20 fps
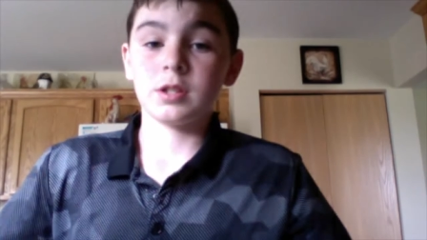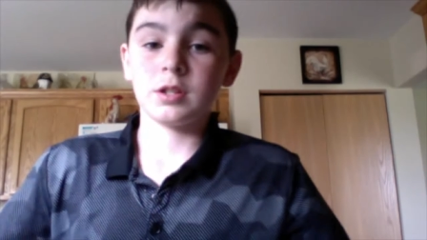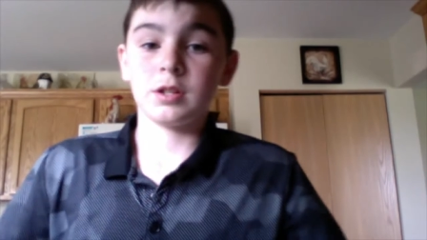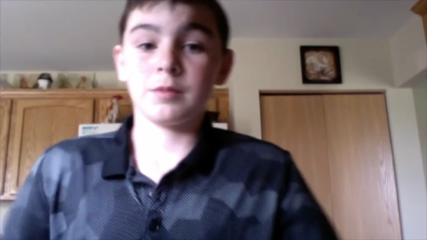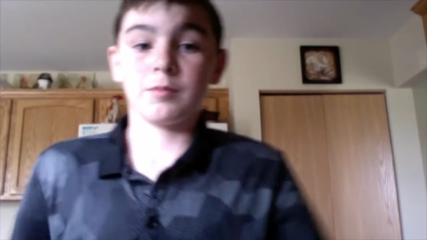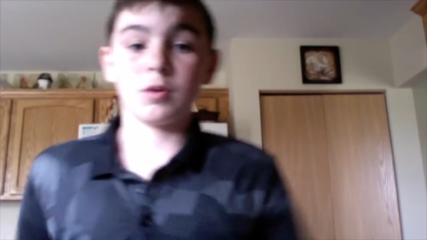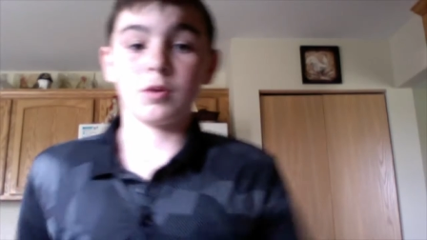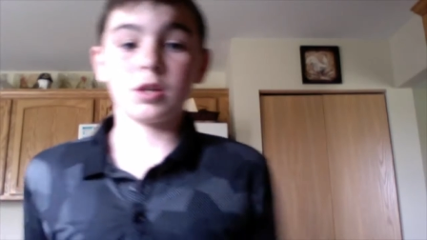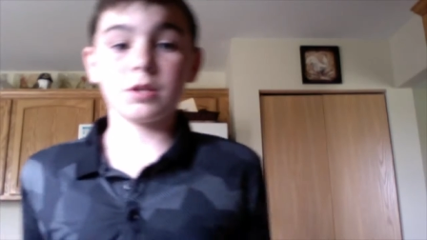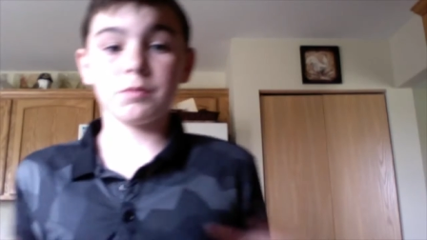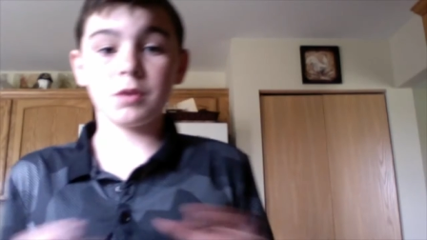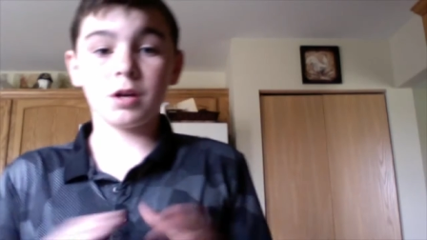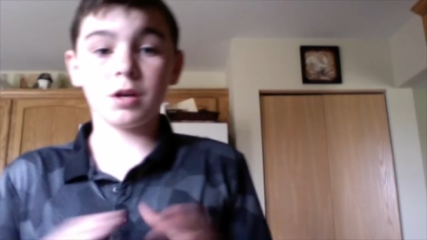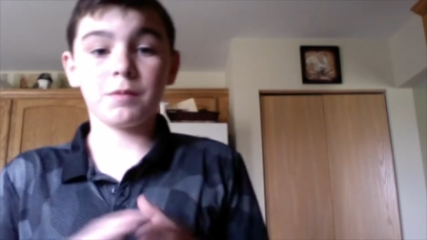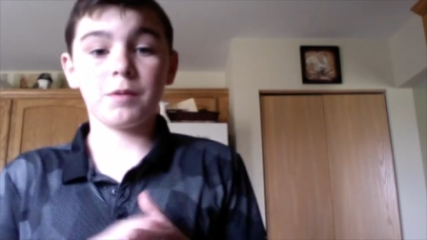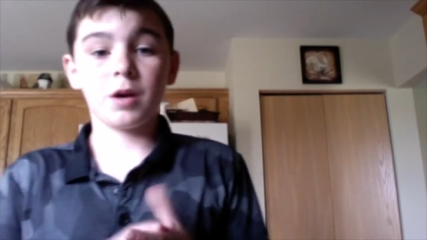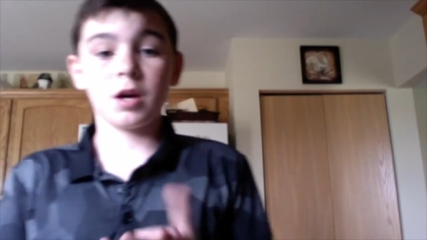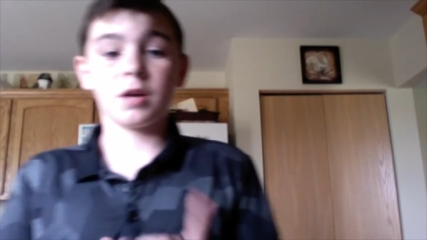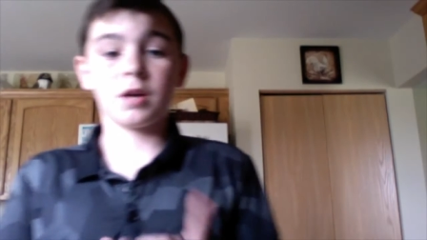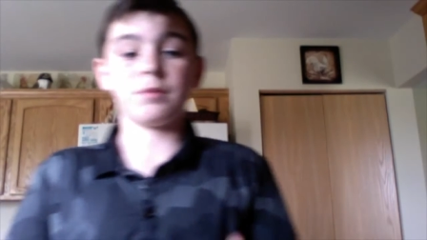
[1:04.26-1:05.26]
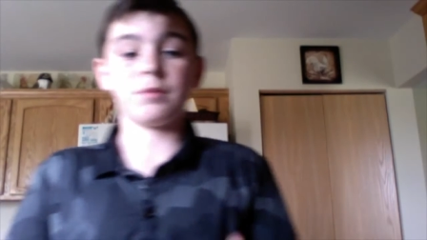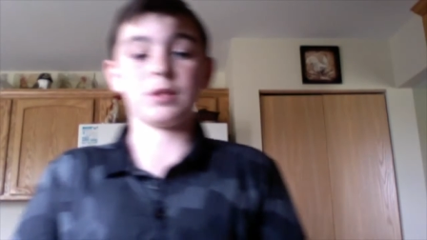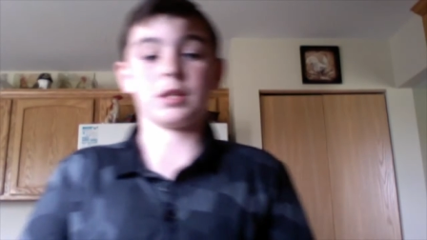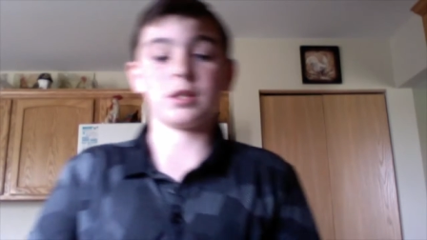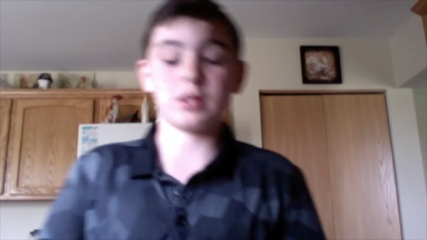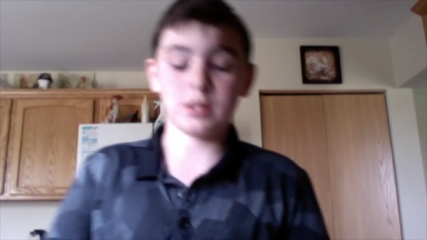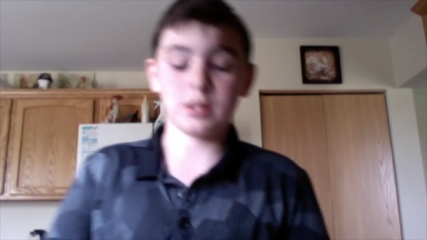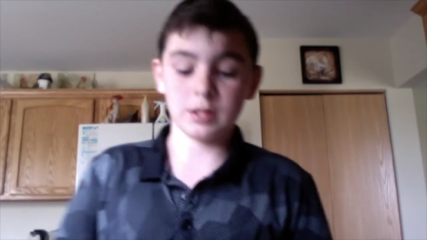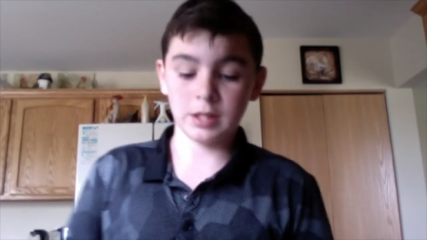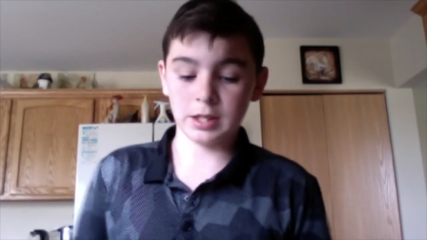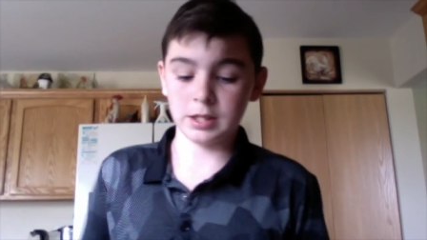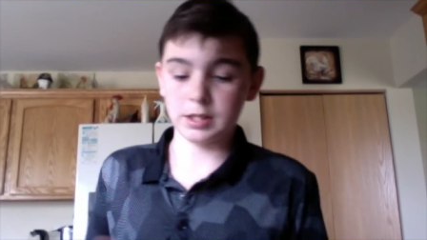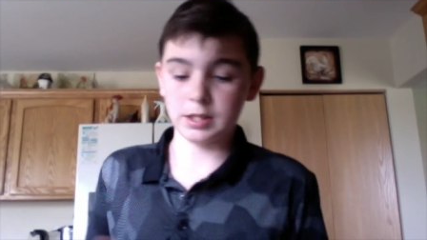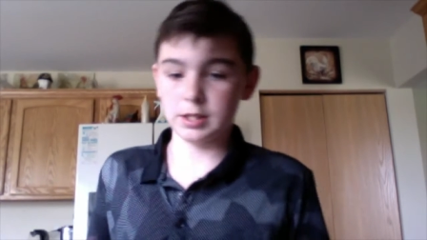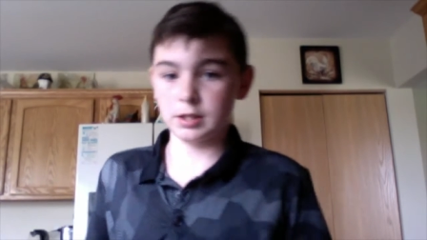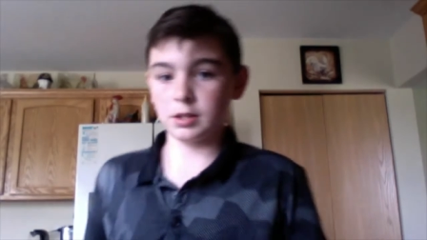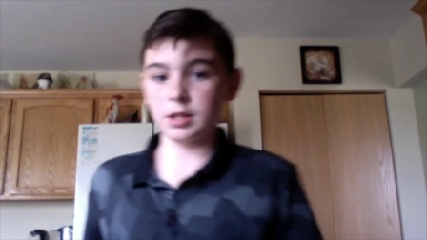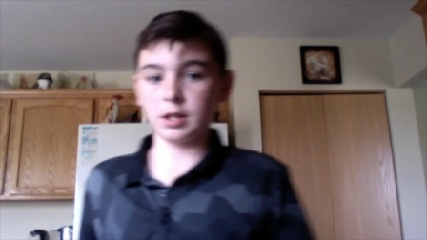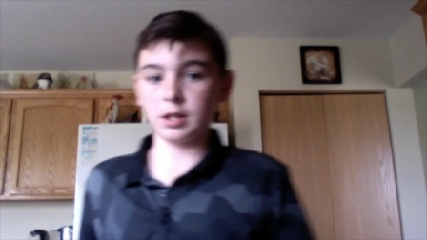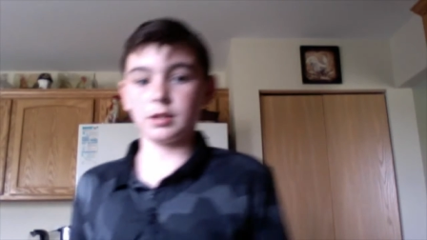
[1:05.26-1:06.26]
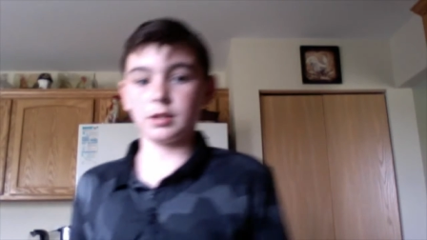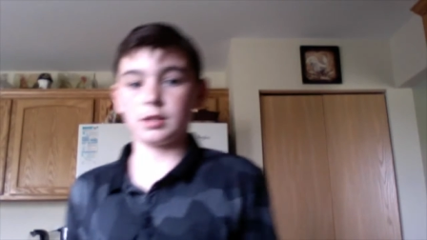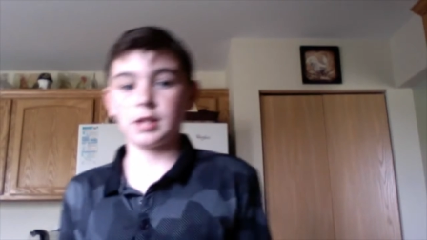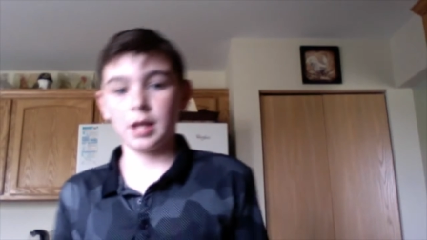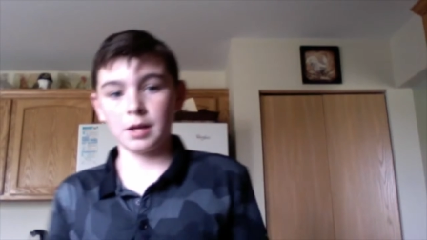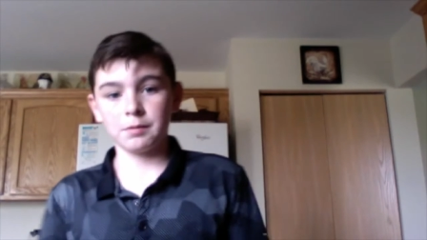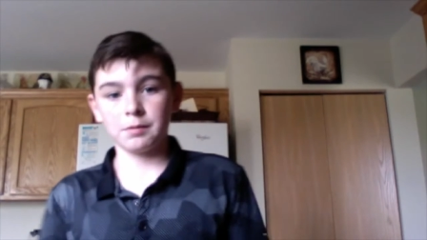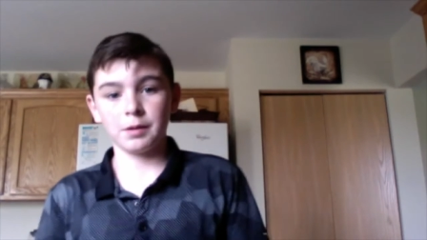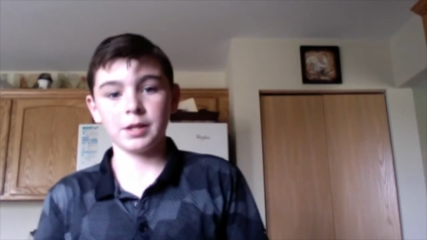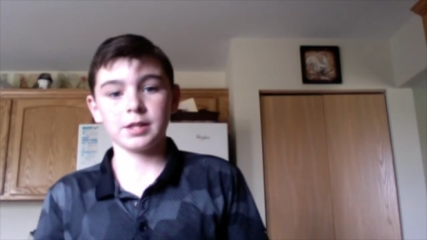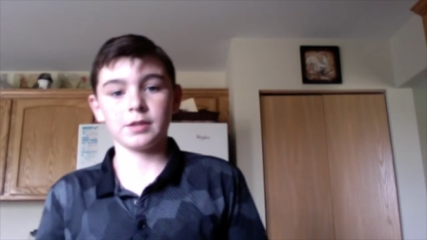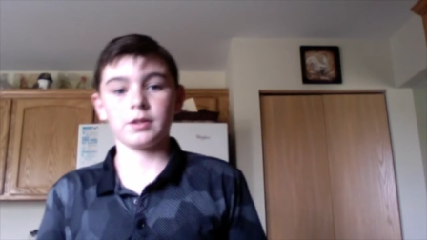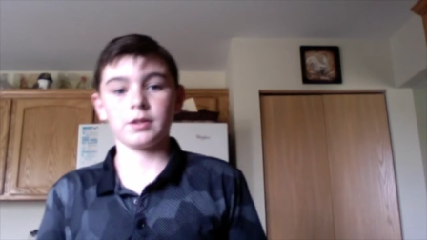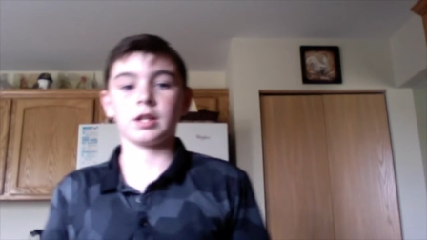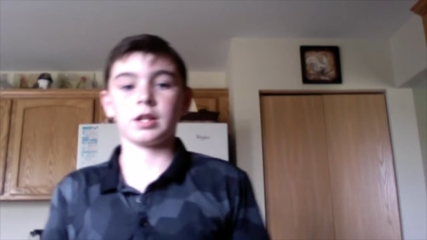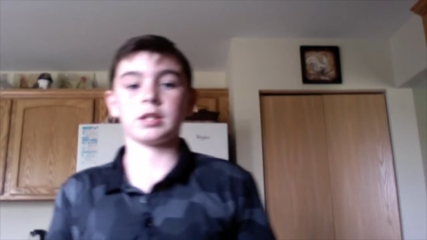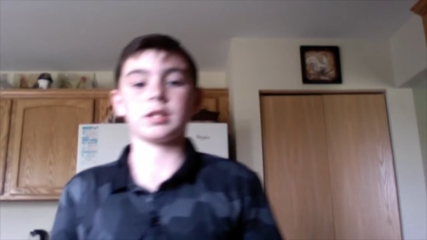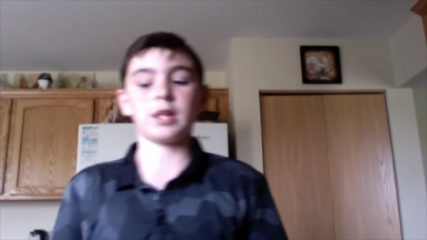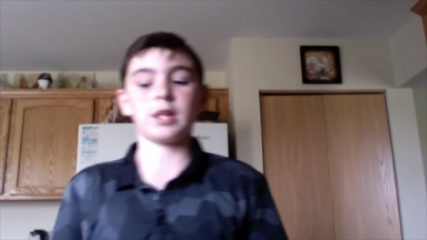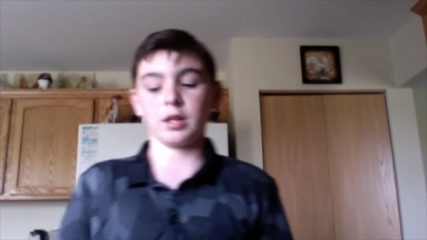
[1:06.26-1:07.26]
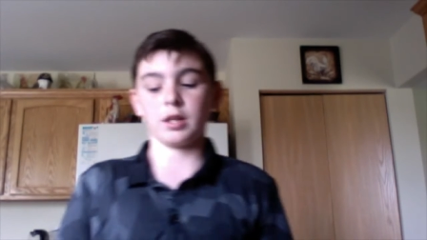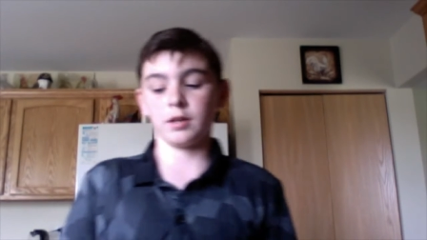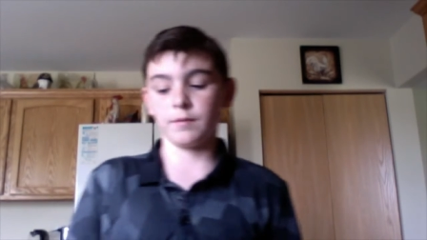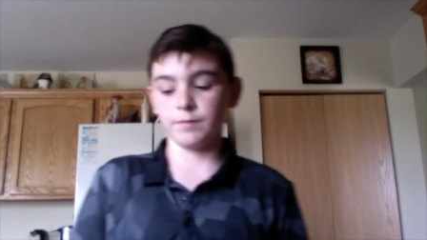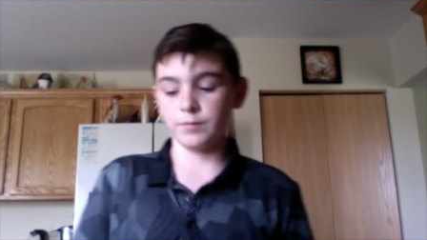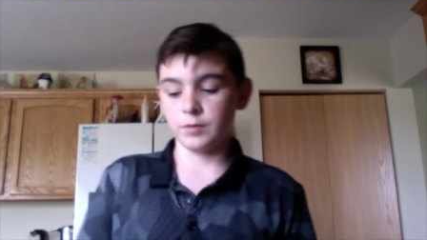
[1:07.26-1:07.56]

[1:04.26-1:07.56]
They're more spread apart, but they can still take place at the container.